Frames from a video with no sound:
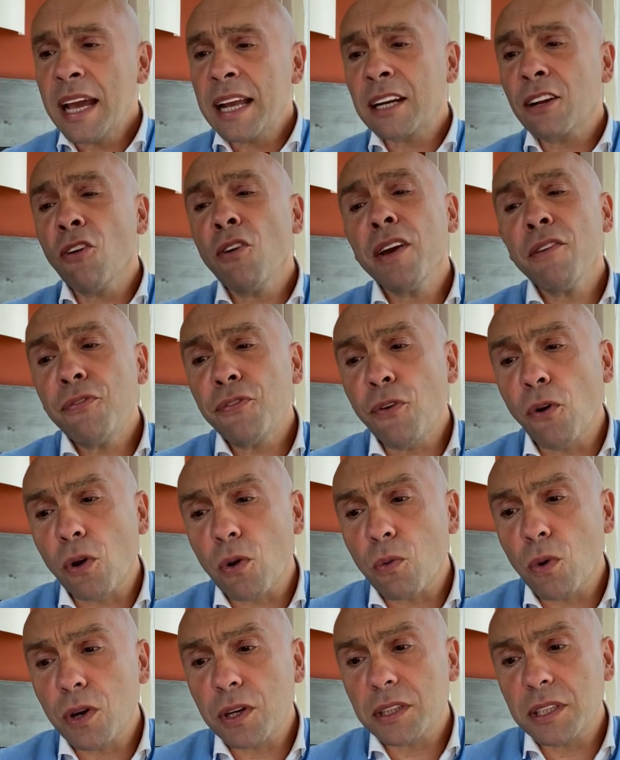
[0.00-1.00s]
and going
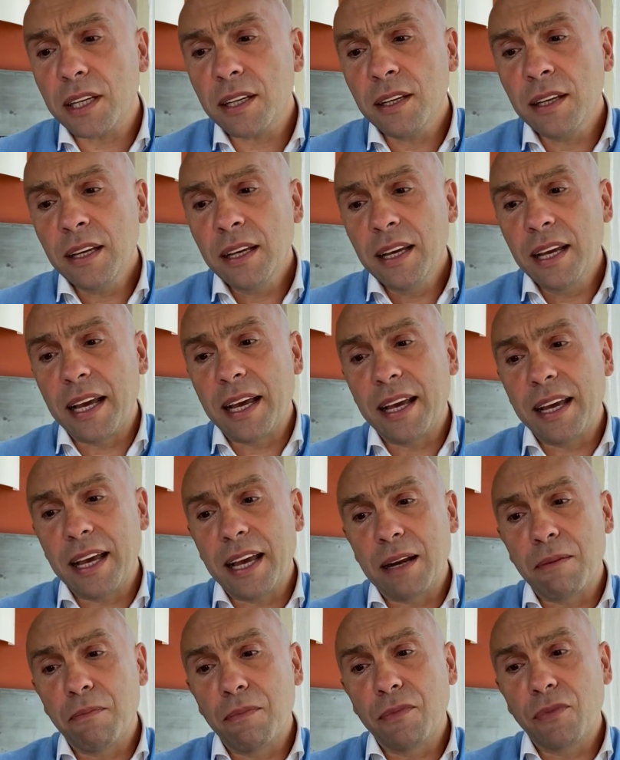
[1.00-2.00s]
forward uh,
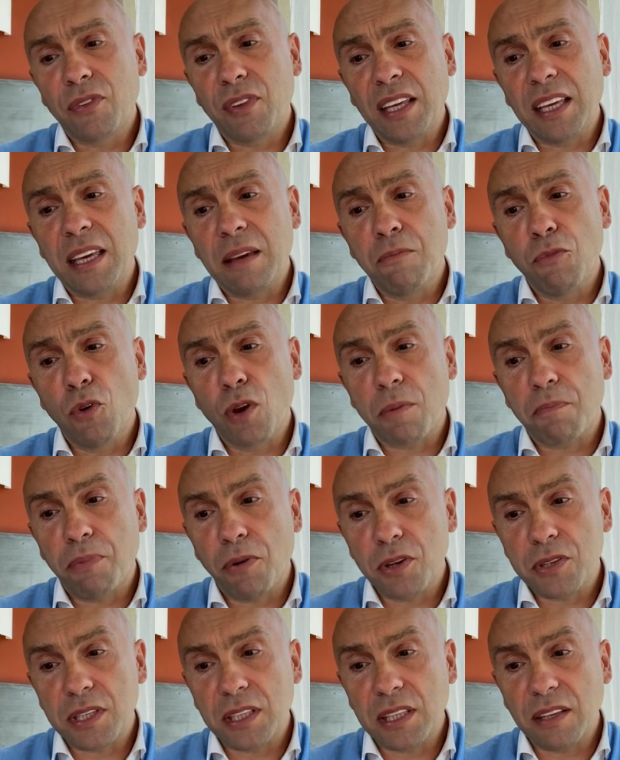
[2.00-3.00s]
and thinking more
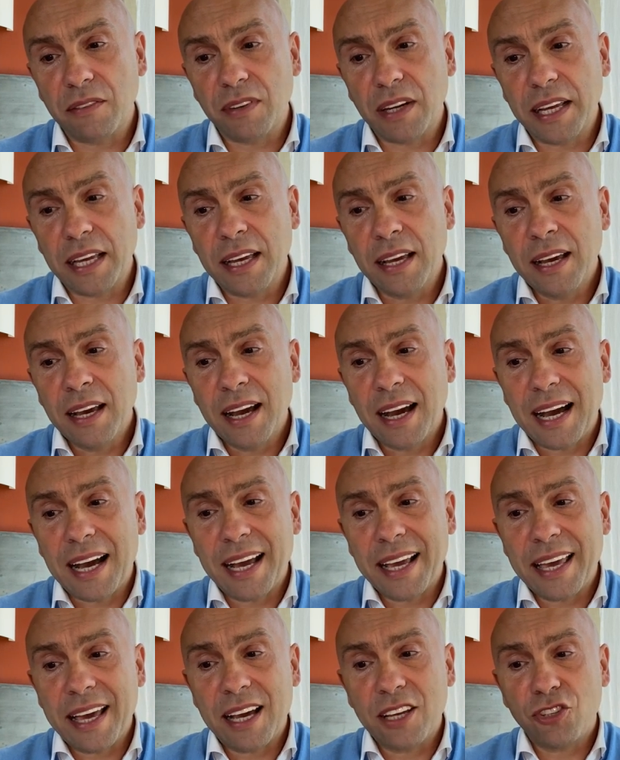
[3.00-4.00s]
positively,
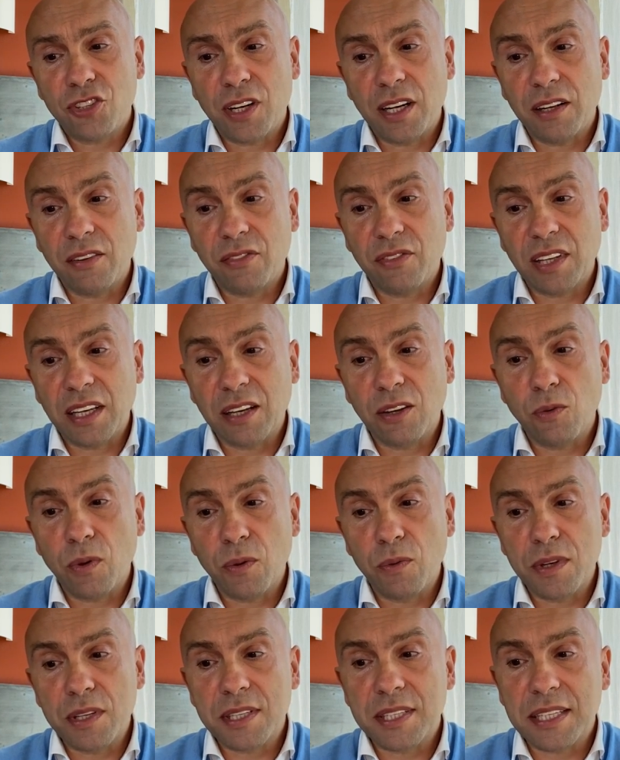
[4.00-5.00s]
I actually
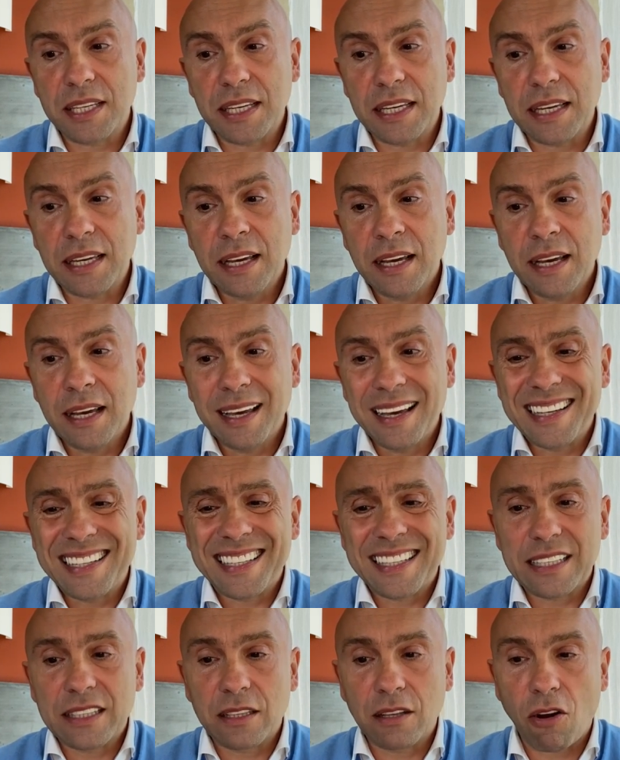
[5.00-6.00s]
think we will see a
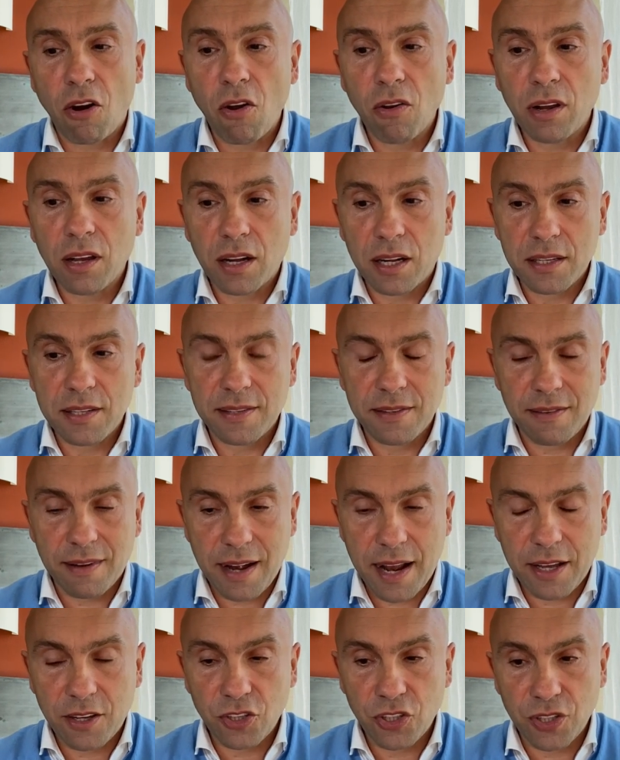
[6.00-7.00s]
strong
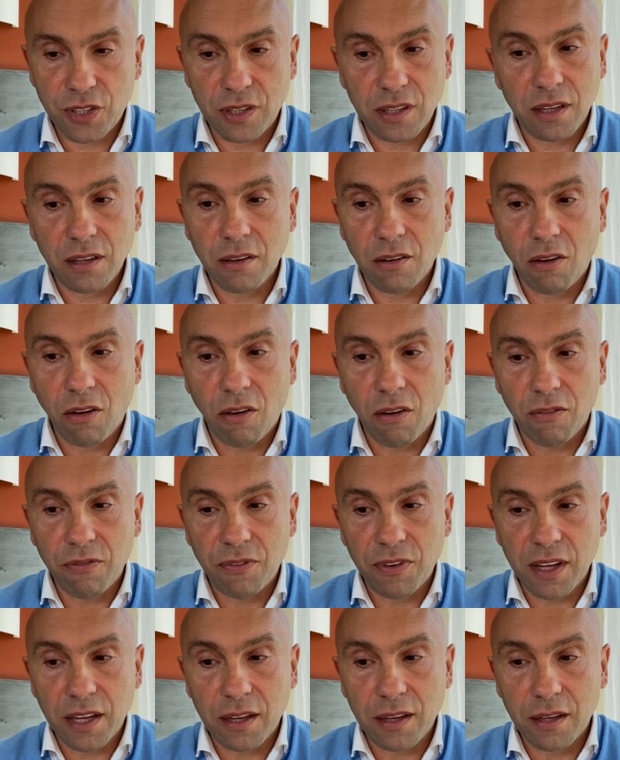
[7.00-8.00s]
resurrection
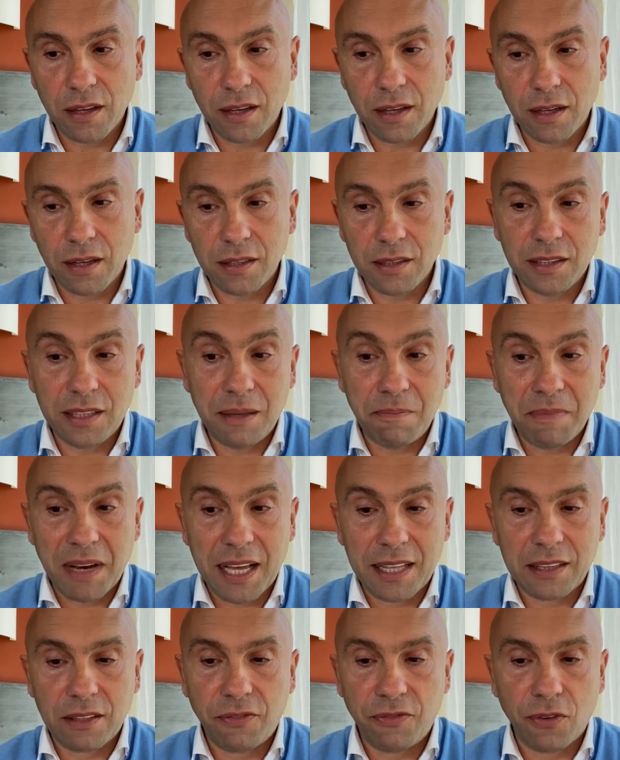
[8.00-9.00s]
of uh, uh,
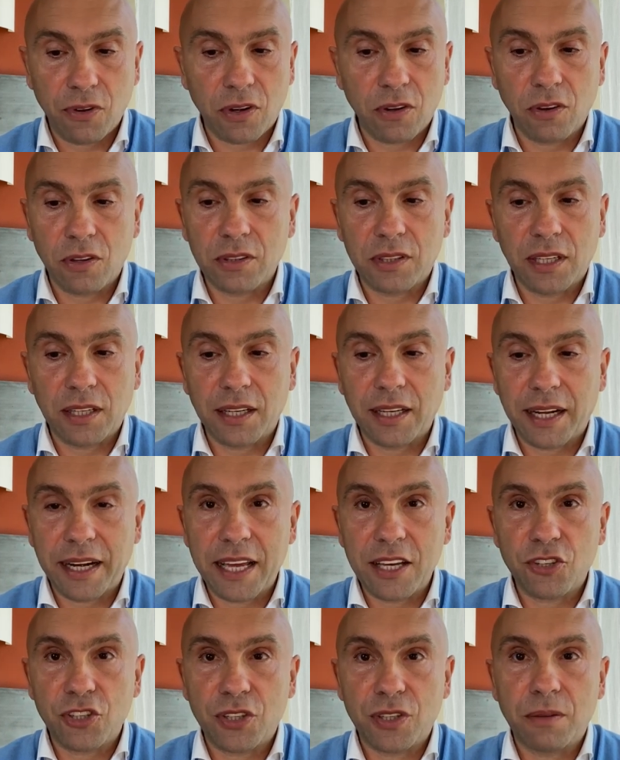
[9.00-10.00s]
demand for content
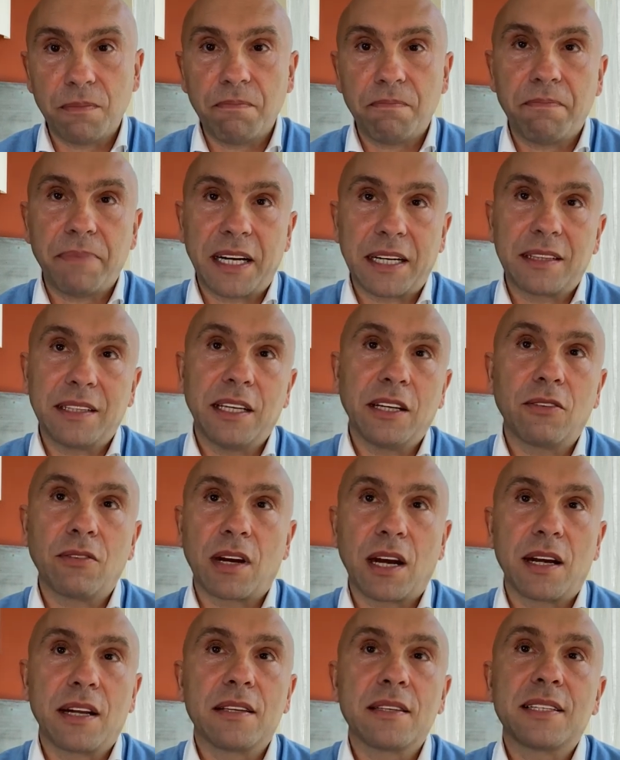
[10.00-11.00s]
creation,
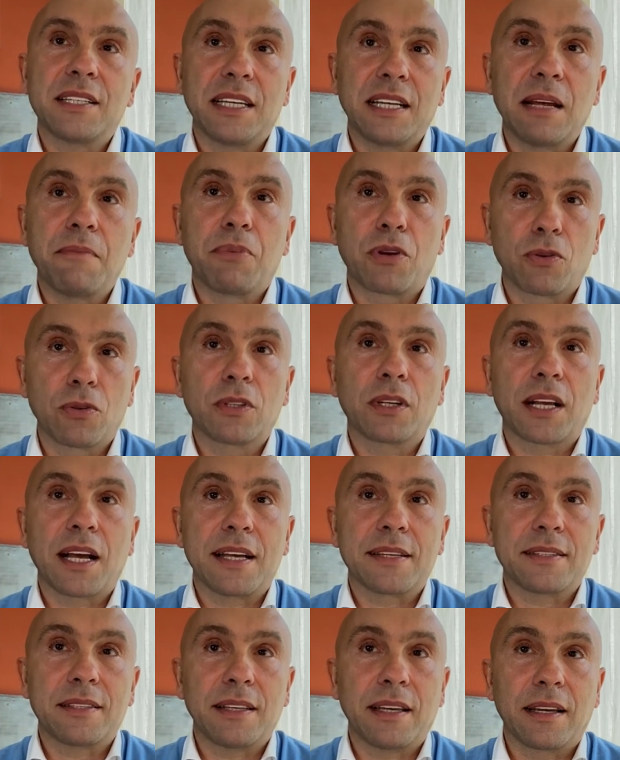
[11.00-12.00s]
particularly in cine
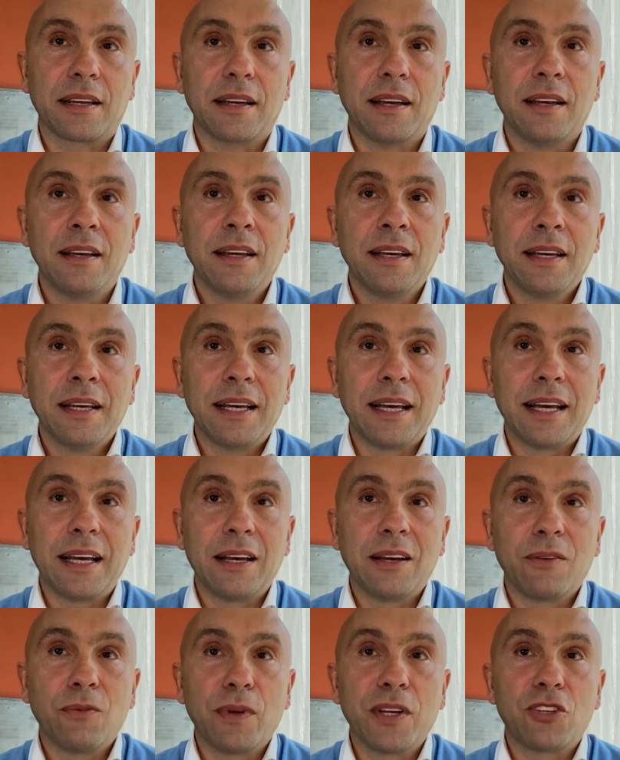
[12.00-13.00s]
broadcasting,
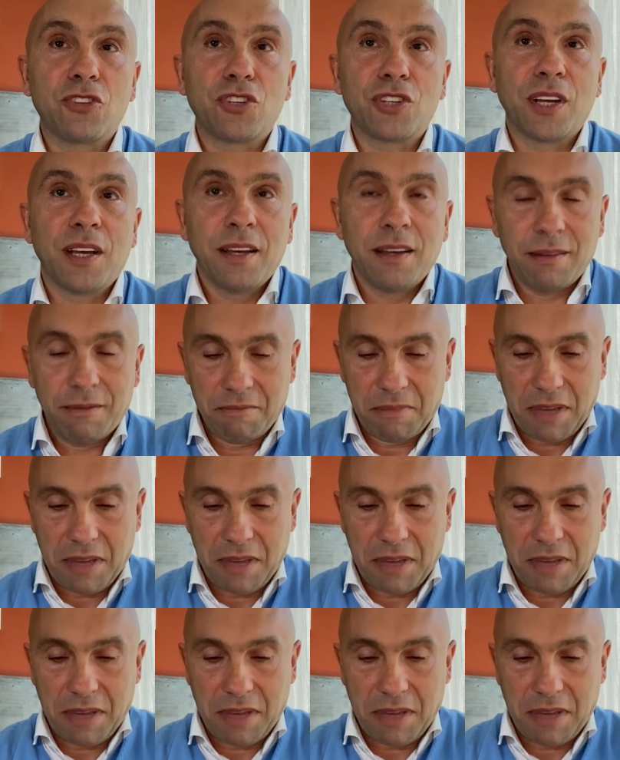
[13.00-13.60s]
uh, which